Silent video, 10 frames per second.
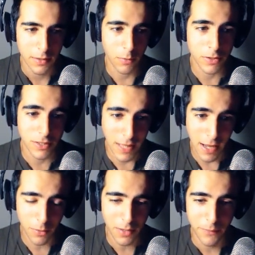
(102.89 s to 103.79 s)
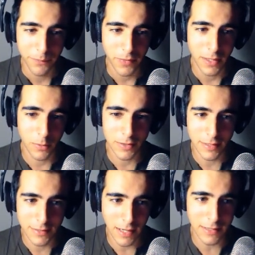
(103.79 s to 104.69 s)
That was loud. That was
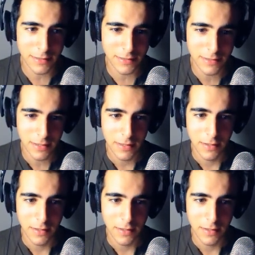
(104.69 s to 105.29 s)
intense.